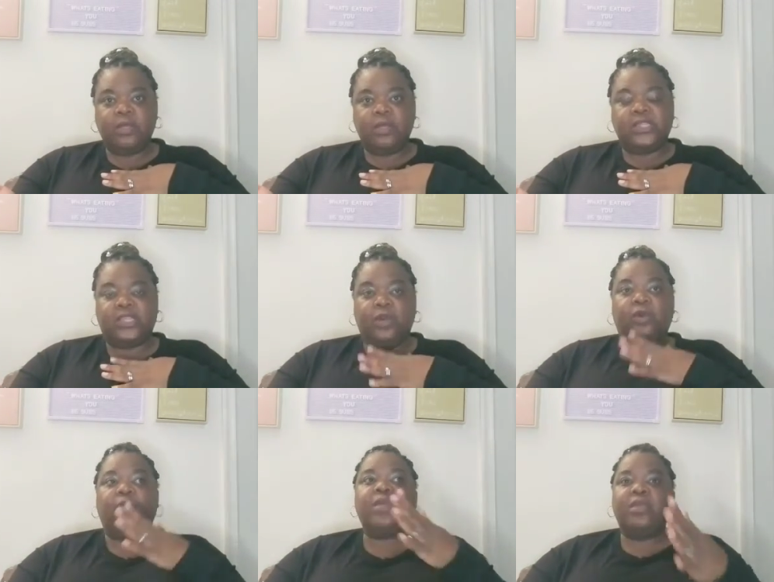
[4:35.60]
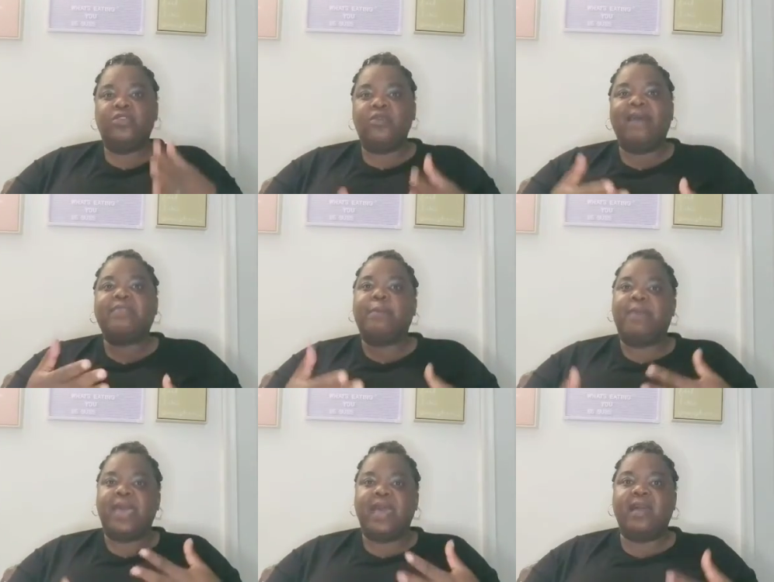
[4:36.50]
So you have to
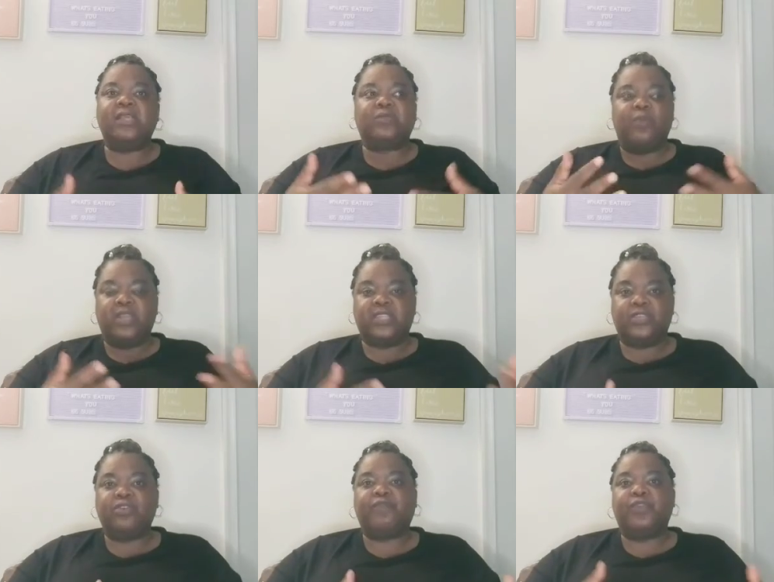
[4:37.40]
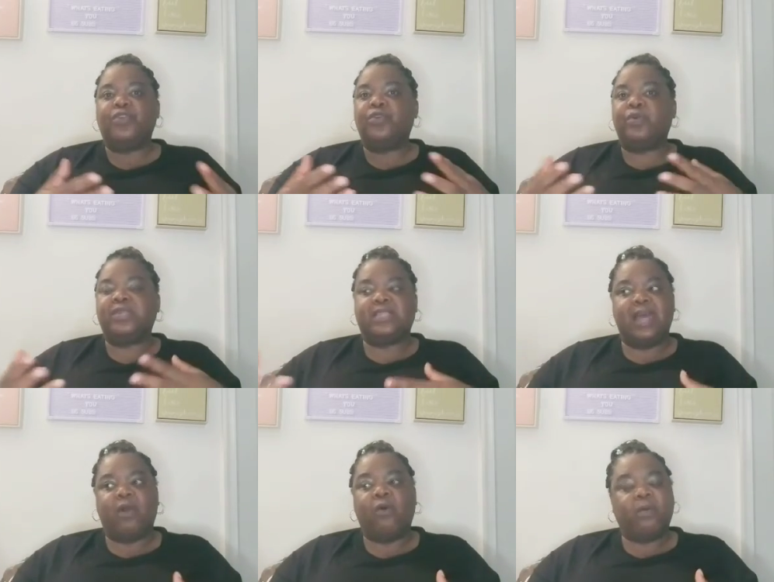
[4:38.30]
balance what's good for you. It's not
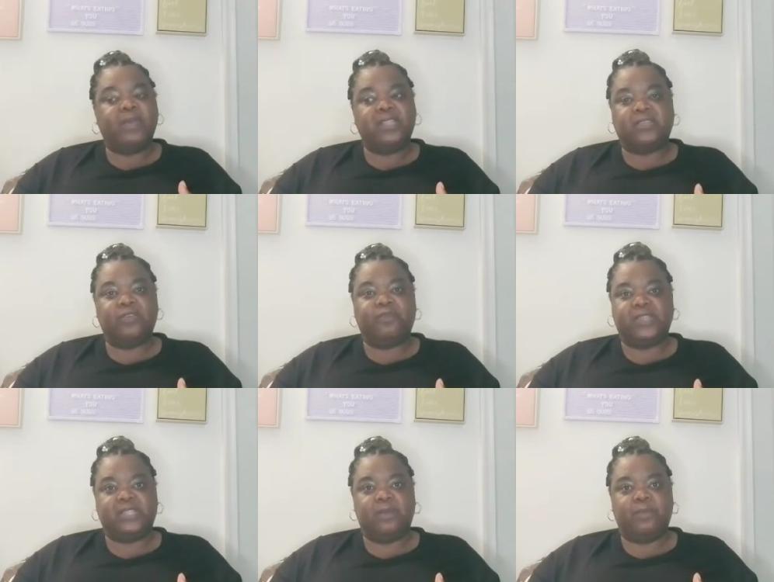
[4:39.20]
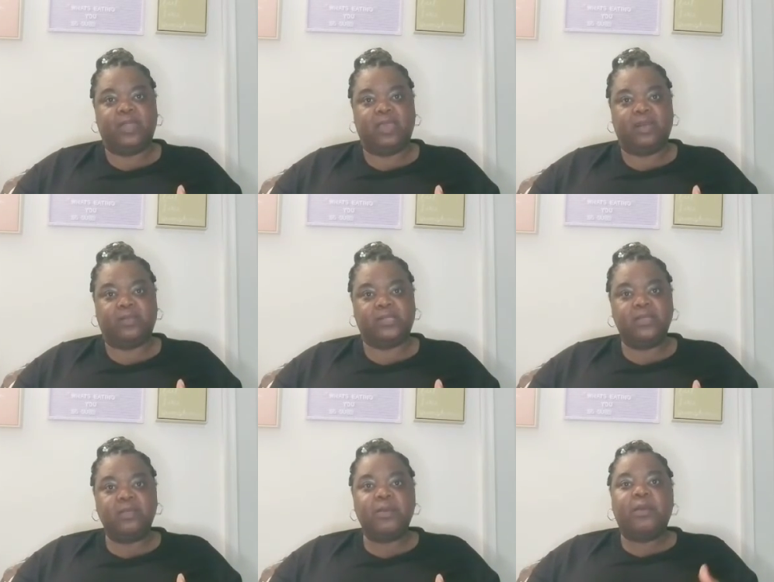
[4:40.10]
always good for someone else.
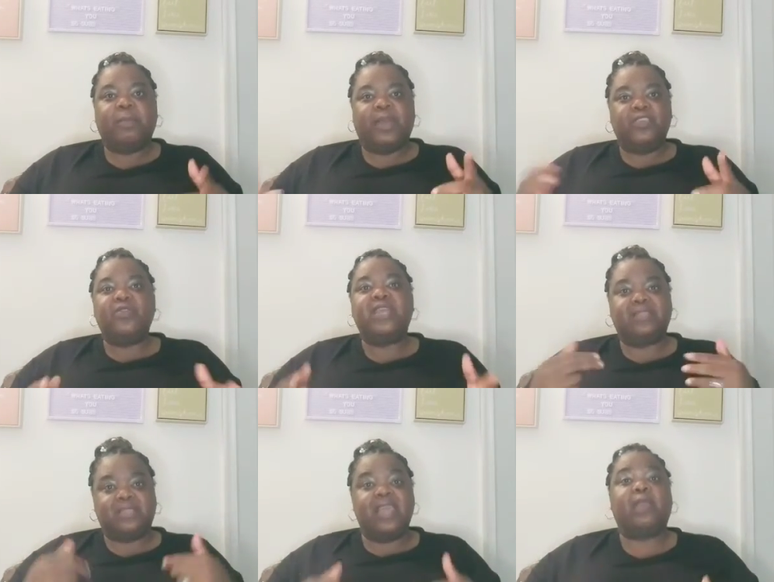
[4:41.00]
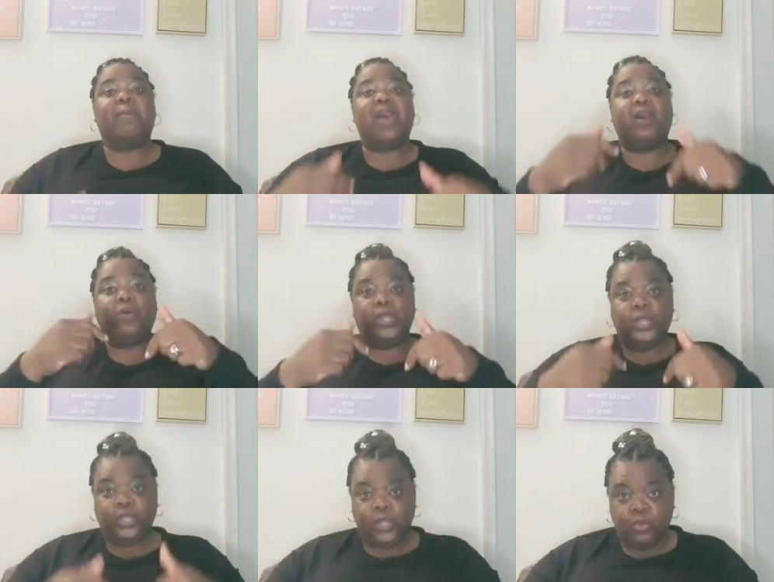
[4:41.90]
But you need to think about
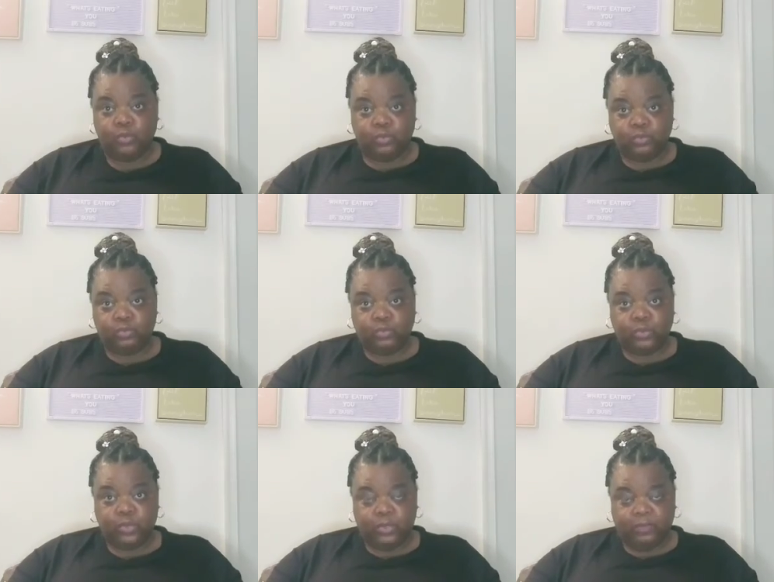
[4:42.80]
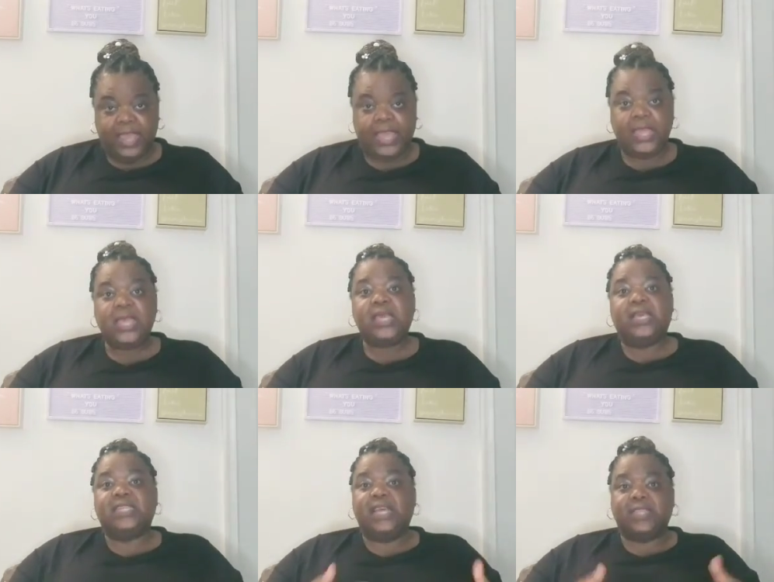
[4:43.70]
you right? Because
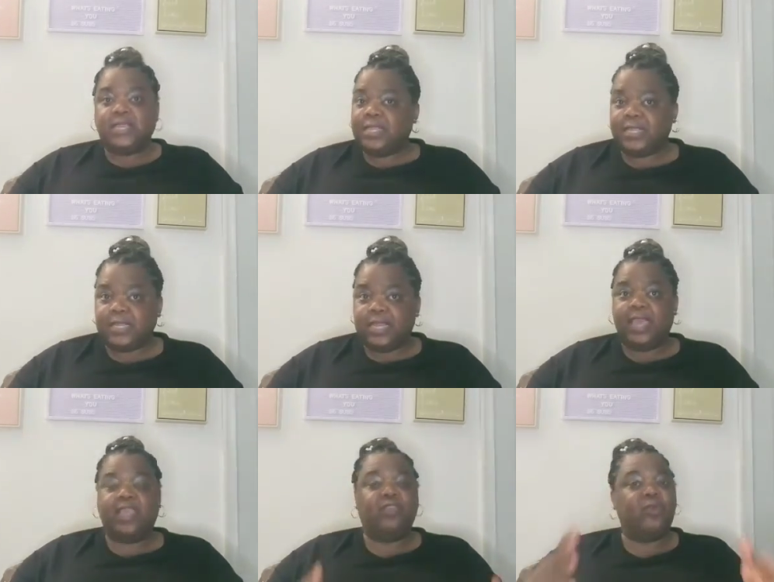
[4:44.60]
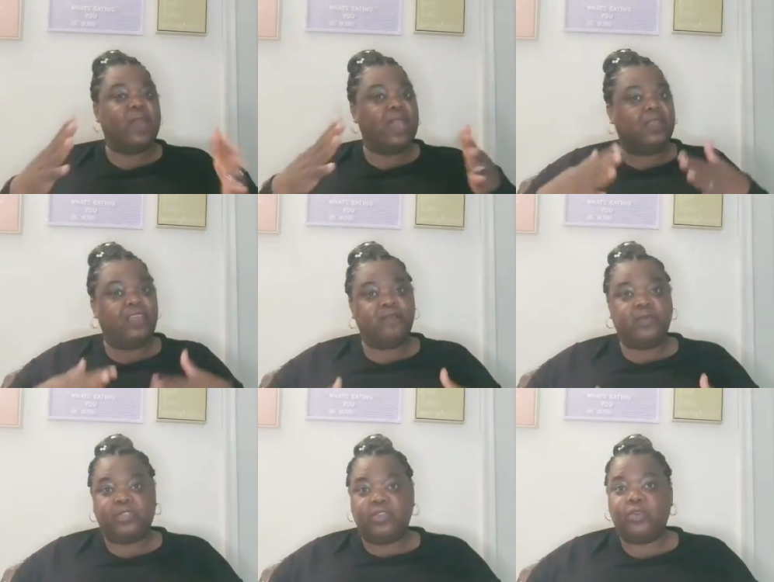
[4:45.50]
at the end of the day, you got to live with
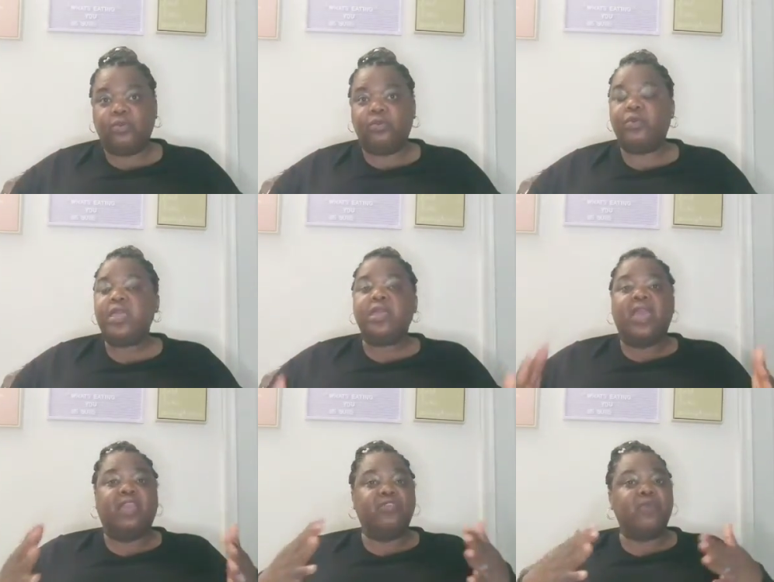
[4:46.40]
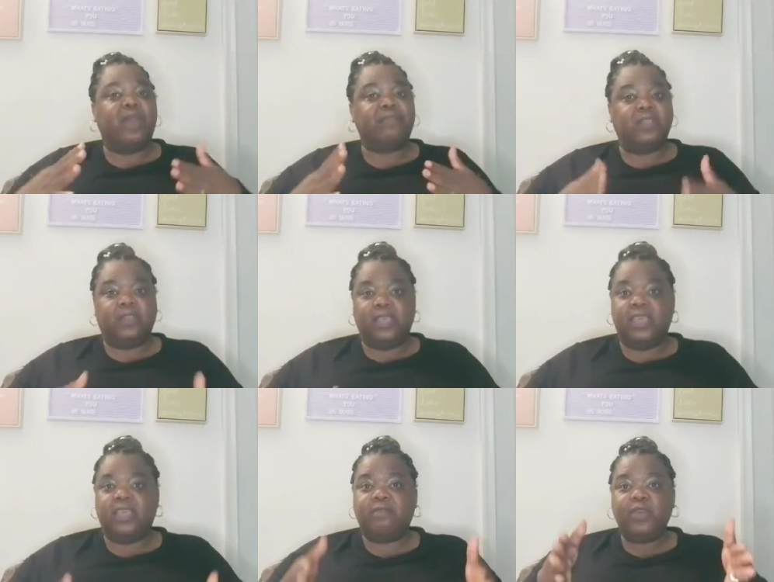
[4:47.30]
you and you have to
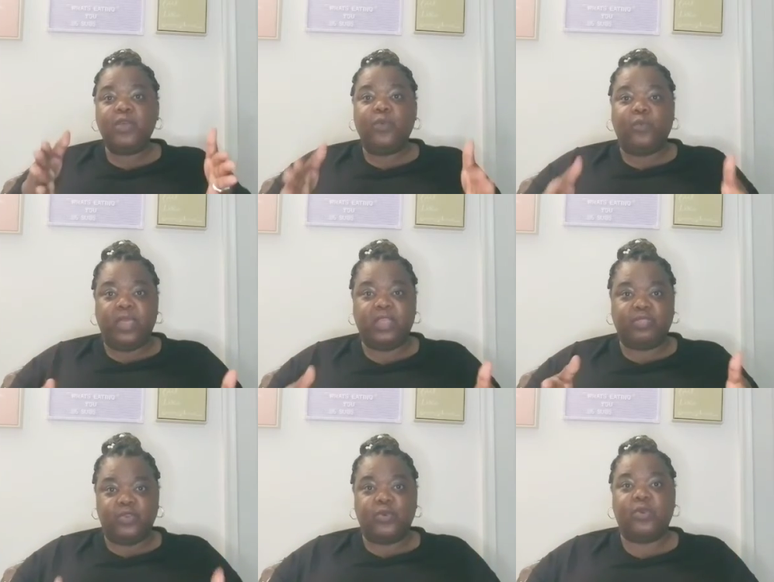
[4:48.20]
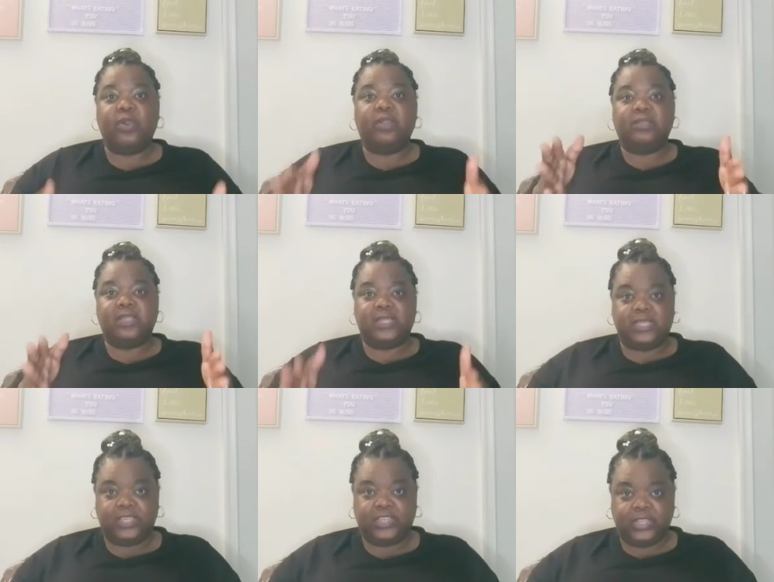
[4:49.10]
live with your
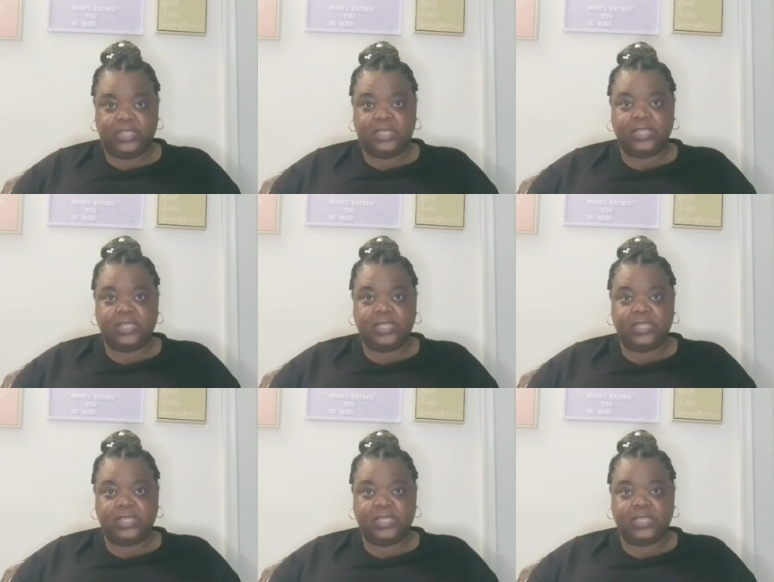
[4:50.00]
decisions.